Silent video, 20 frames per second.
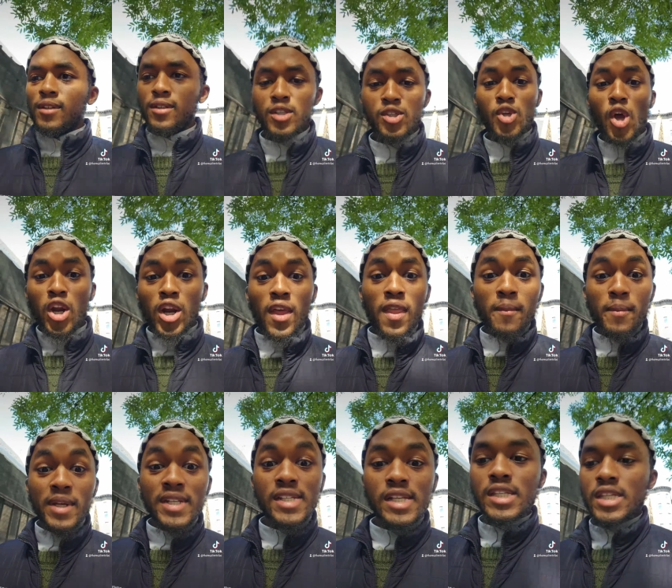start other
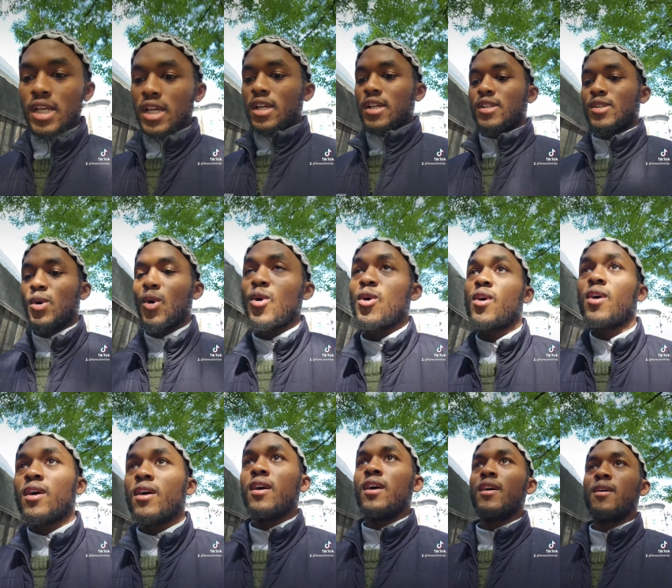businesses
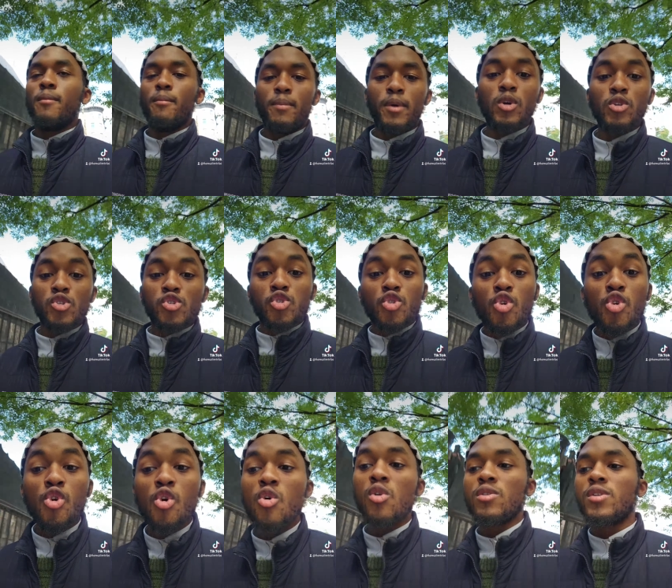or build
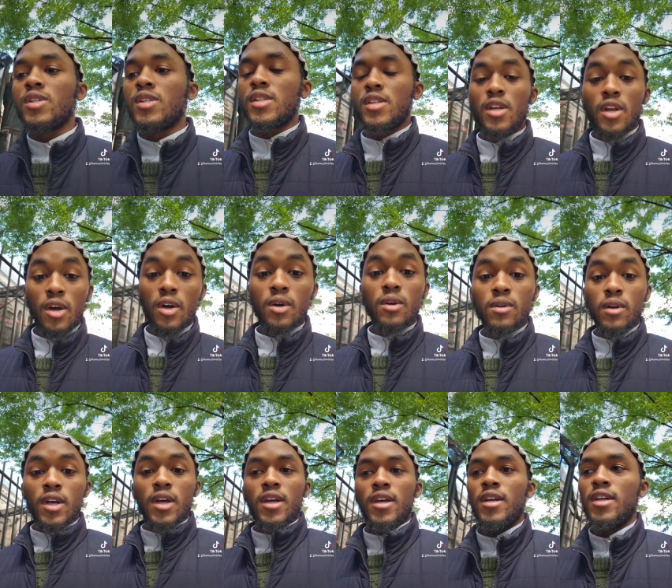schools, you know.
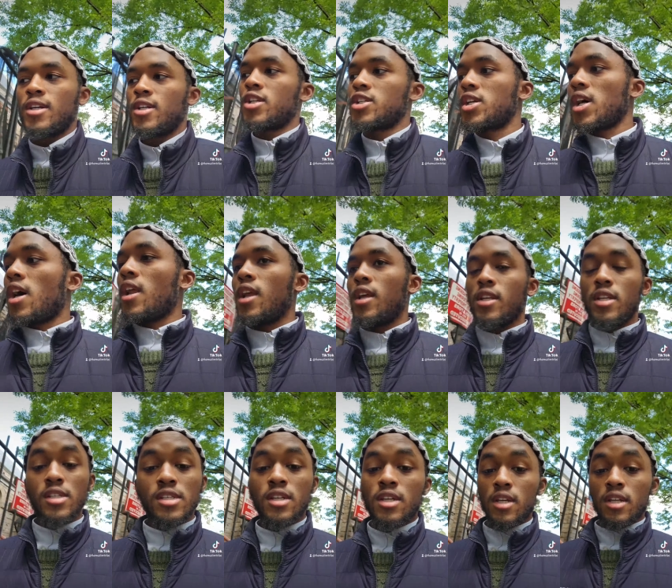Inshallah,
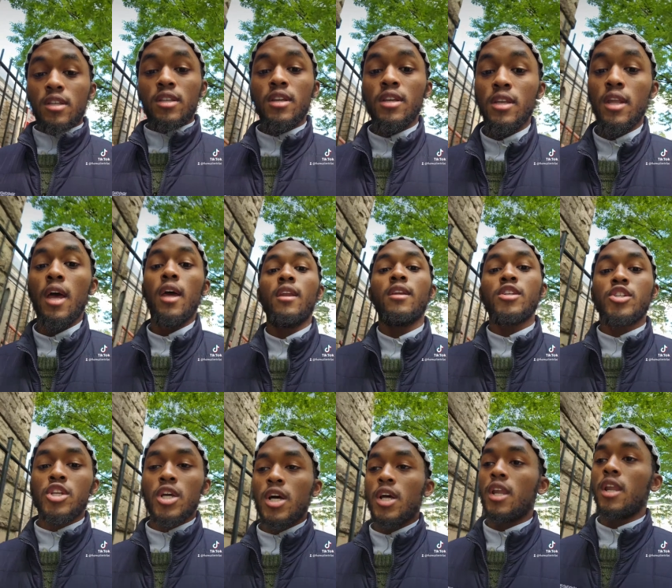this is a good deed that,
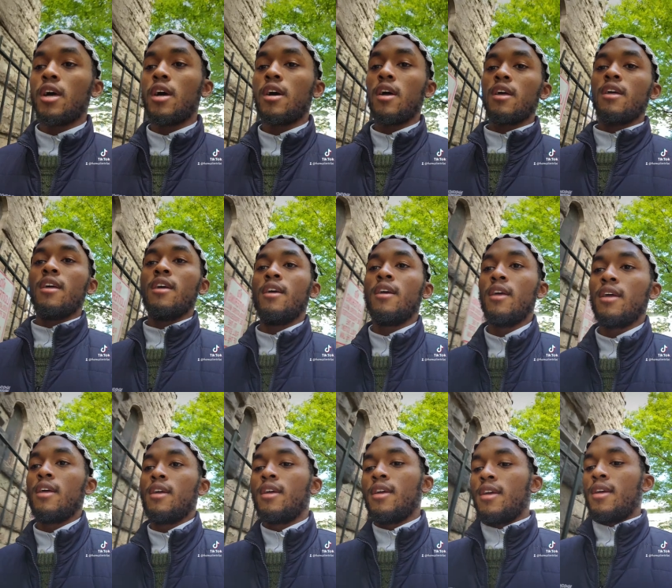inshallah,
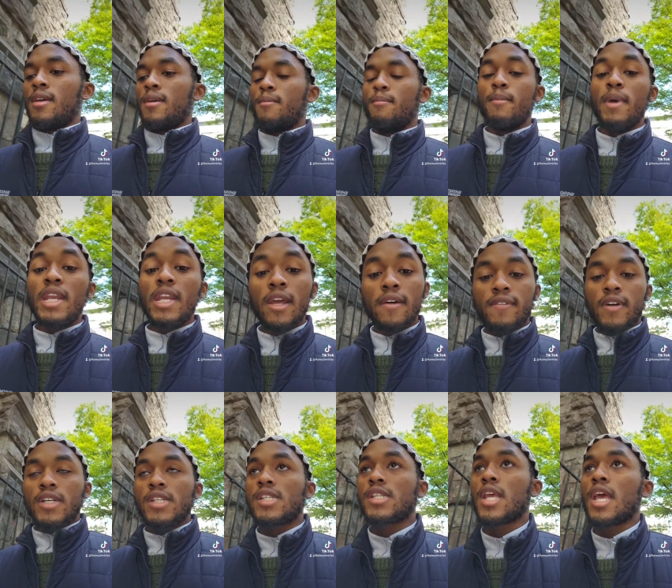many of
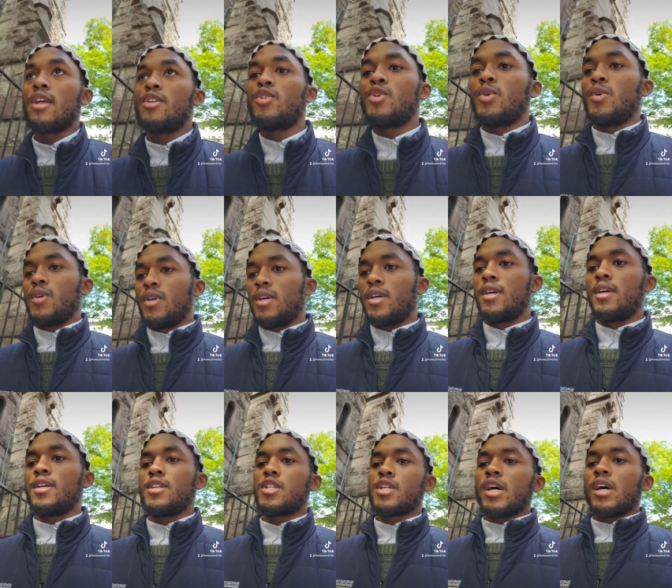us can do,
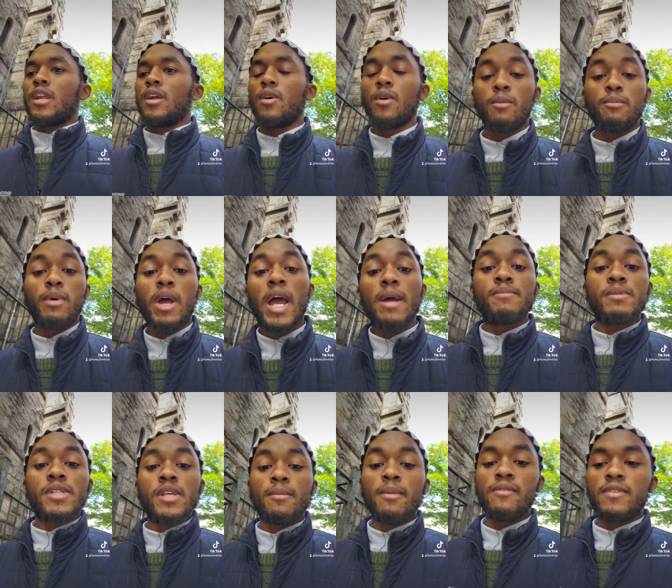inshallah, or
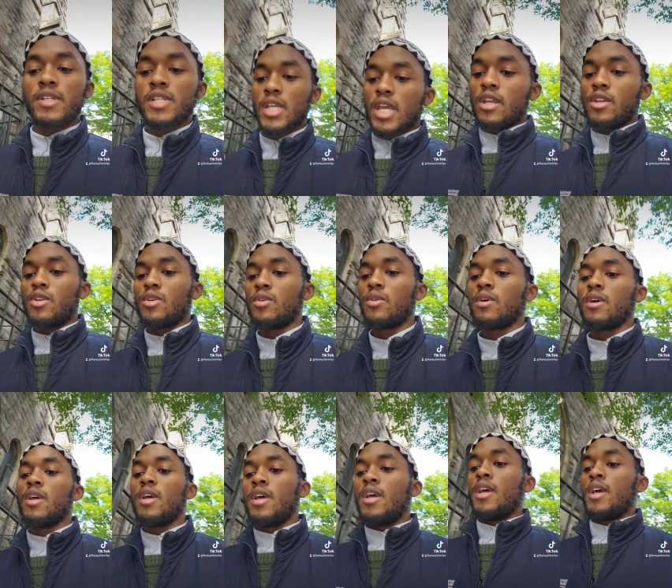perhaps some of us can do,
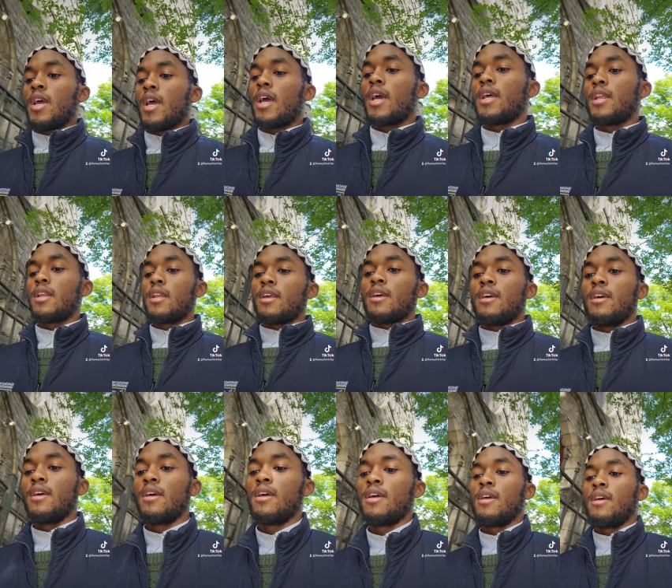and
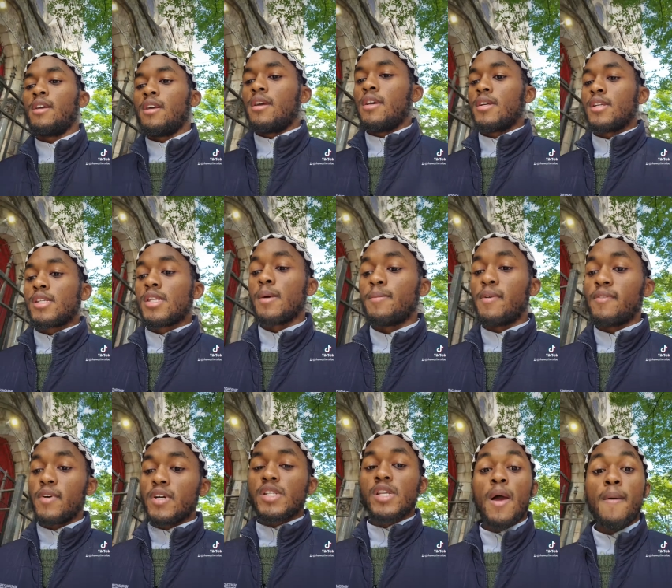some
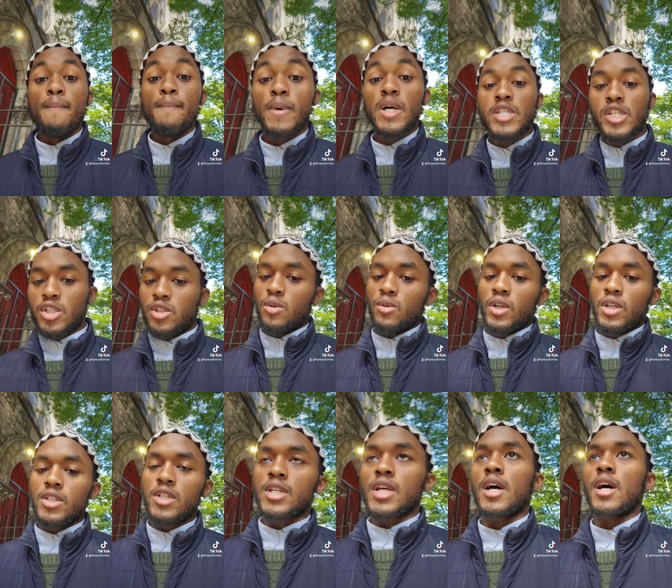of us must do it,
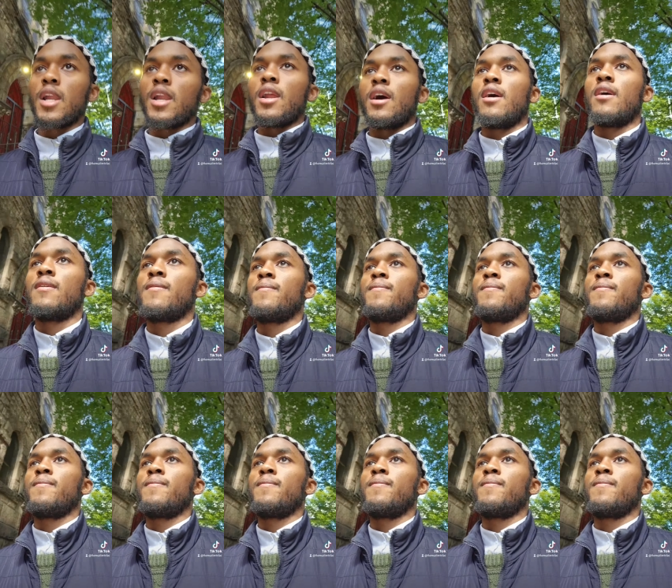inshallah.